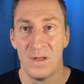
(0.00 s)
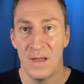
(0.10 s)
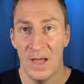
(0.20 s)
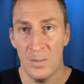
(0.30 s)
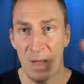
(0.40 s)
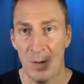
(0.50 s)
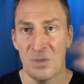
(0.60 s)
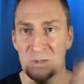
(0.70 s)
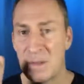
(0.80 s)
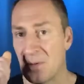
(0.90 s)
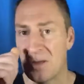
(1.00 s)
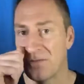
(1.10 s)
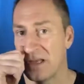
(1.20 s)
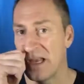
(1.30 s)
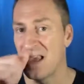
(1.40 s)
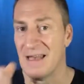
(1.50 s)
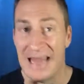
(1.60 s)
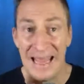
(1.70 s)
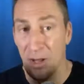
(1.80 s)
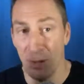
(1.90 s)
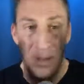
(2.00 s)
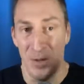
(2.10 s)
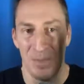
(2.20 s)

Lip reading: help those people out if you can. Help. I